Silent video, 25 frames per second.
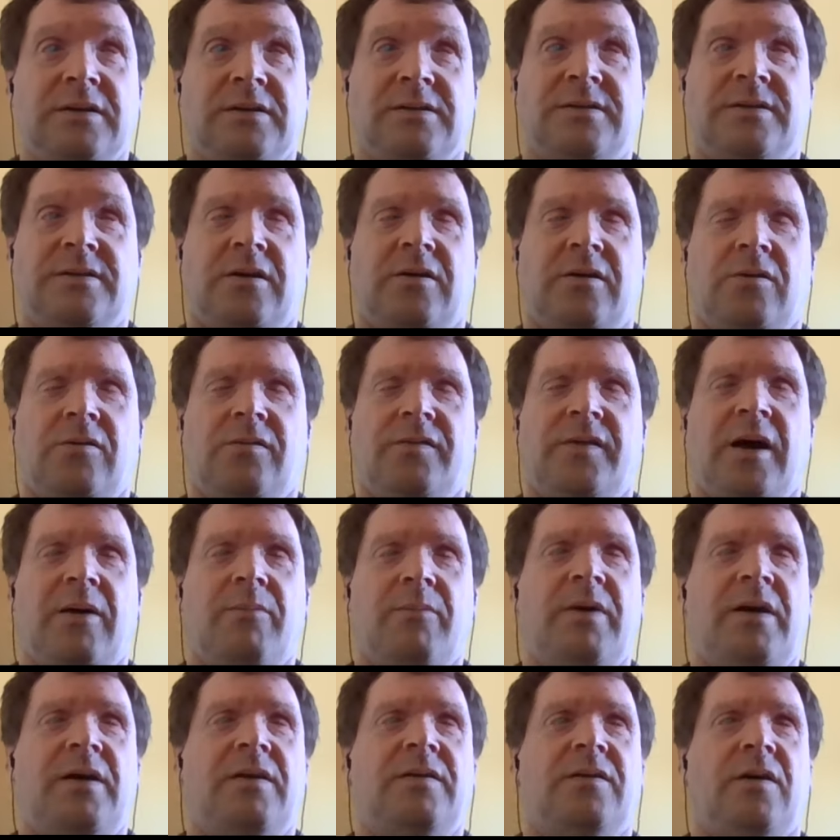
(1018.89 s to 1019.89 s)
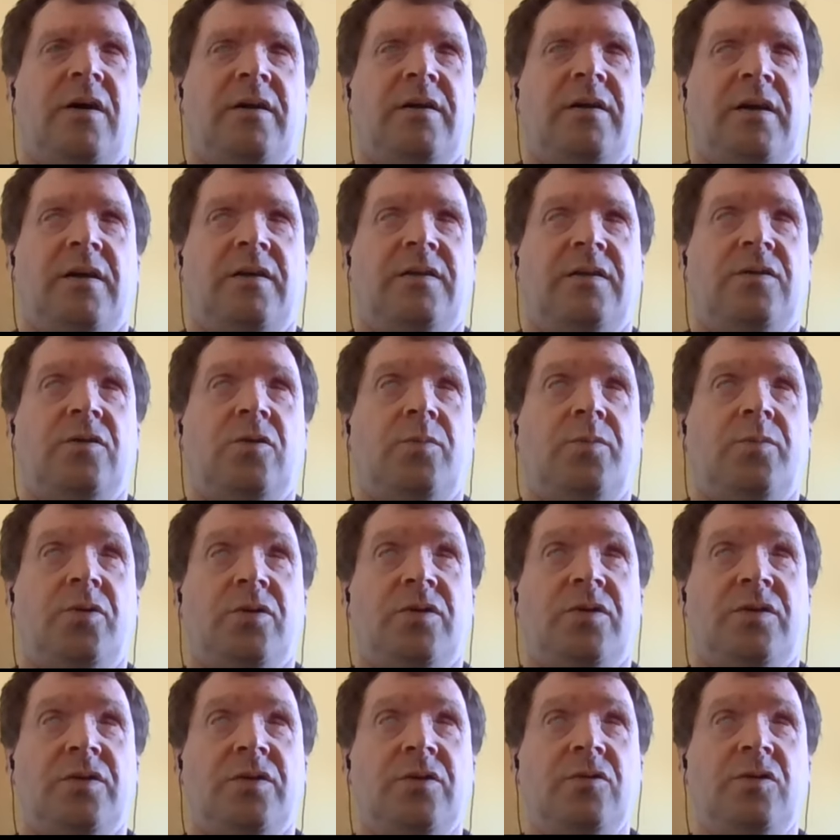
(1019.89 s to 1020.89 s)
So that means I need to
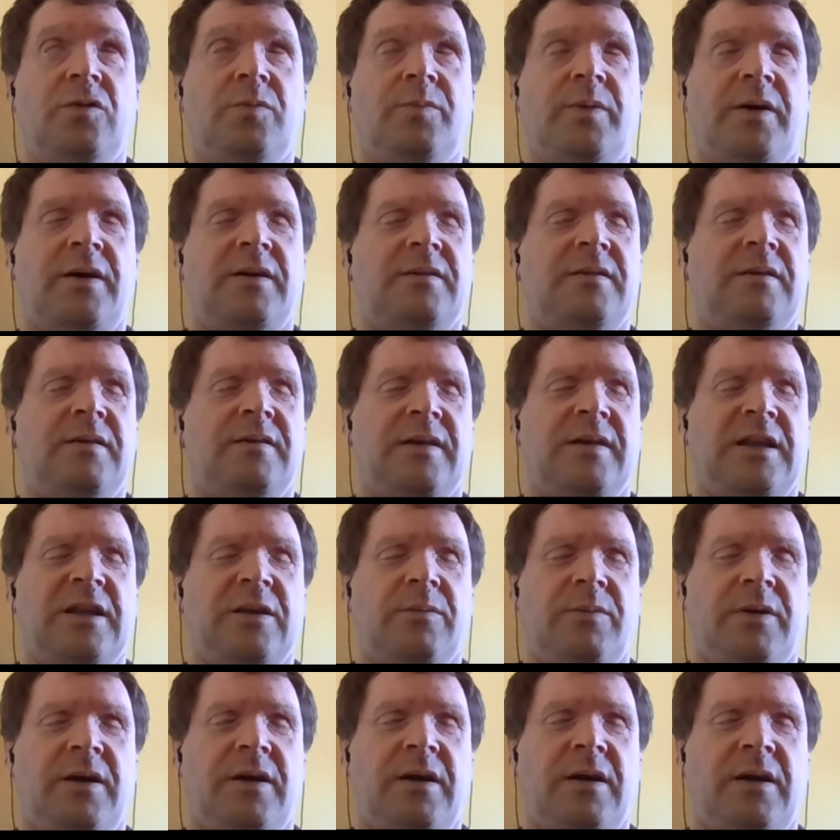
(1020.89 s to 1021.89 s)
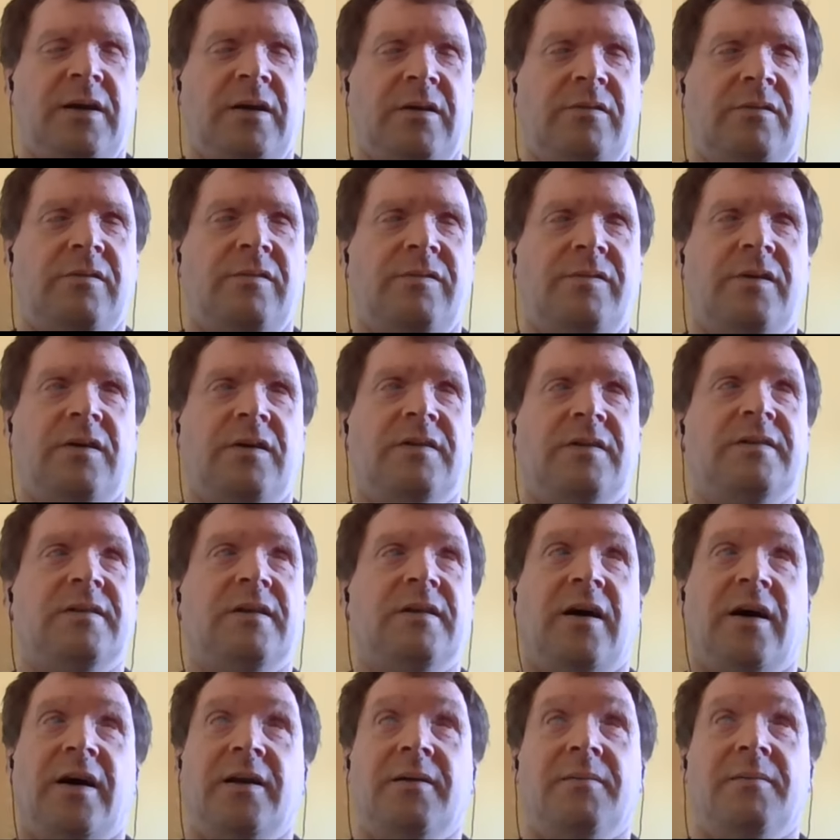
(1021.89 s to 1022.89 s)
put two spaces at the beginning of the
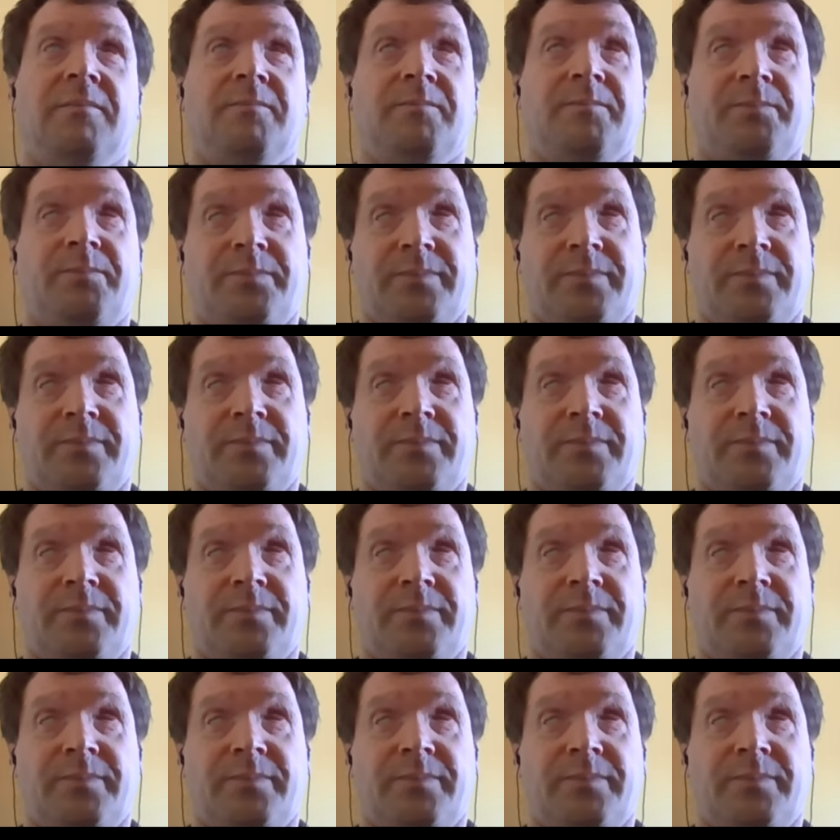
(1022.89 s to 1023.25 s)
first line.